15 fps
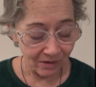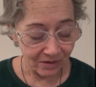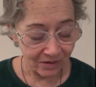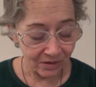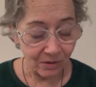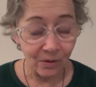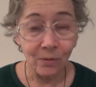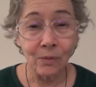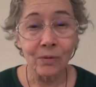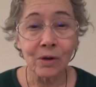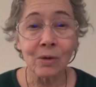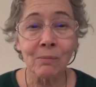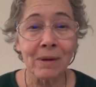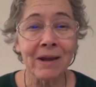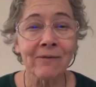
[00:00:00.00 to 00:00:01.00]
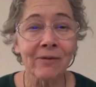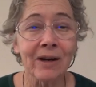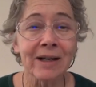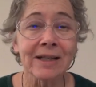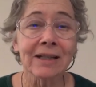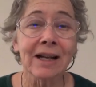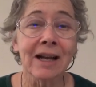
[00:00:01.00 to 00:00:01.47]
so you may
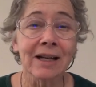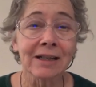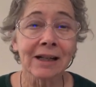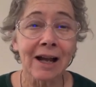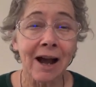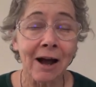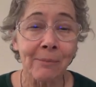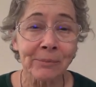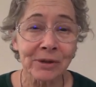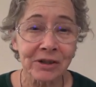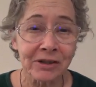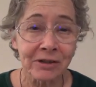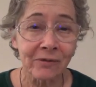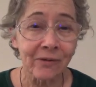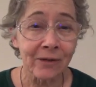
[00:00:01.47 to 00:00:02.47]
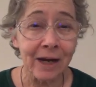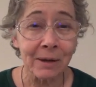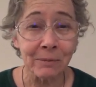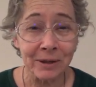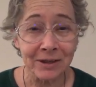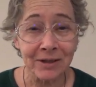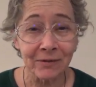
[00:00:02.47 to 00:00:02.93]
find concomitant
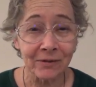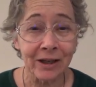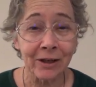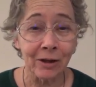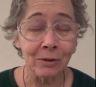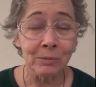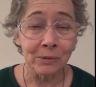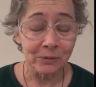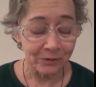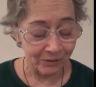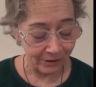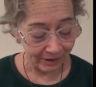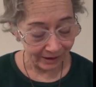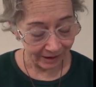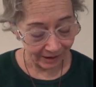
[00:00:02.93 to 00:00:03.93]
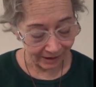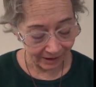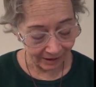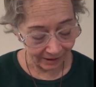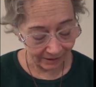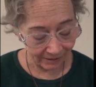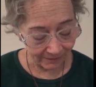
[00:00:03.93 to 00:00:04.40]
fabrics available
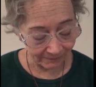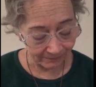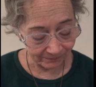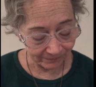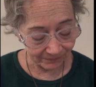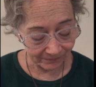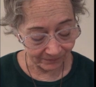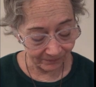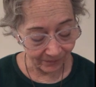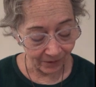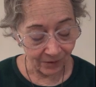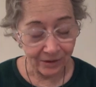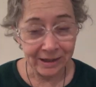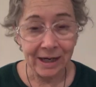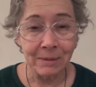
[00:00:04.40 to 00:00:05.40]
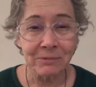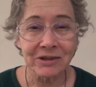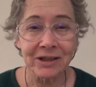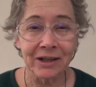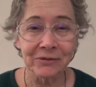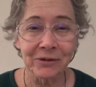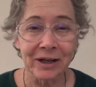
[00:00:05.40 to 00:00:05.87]
on
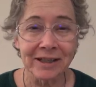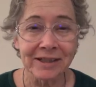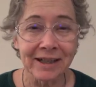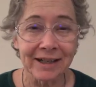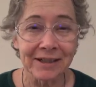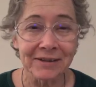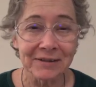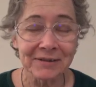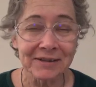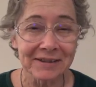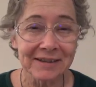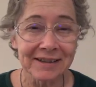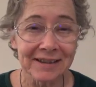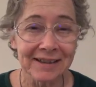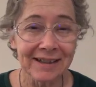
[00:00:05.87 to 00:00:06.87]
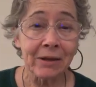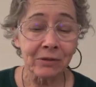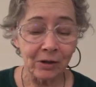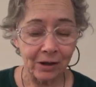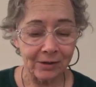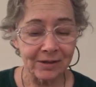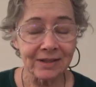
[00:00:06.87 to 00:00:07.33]
Amazon right now. I
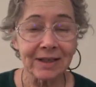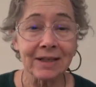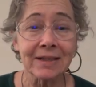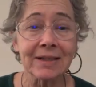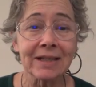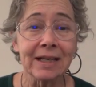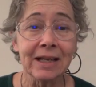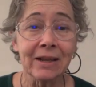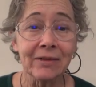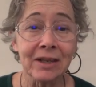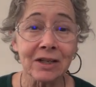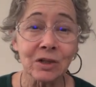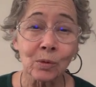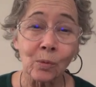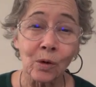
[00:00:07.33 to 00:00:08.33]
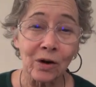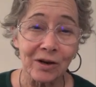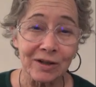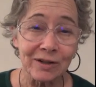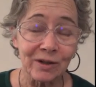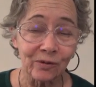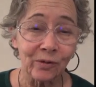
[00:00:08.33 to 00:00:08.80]
thought since this
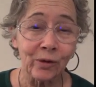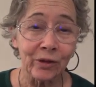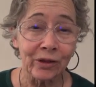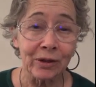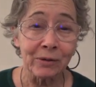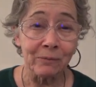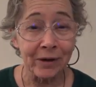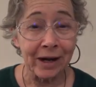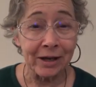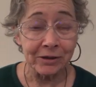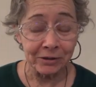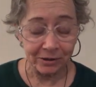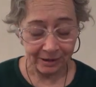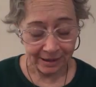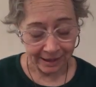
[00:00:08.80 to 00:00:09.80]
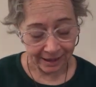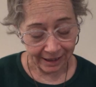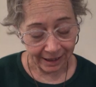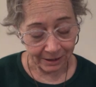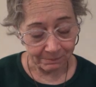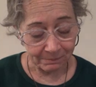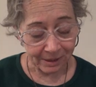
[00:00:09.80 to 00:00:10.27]
works for the router,
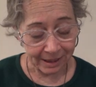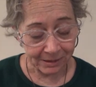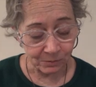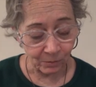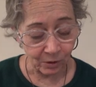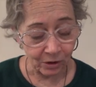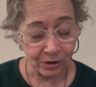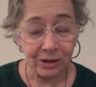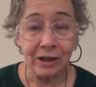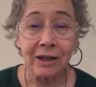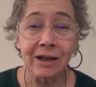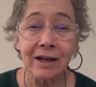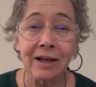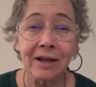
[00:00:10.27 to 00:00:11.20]
it might work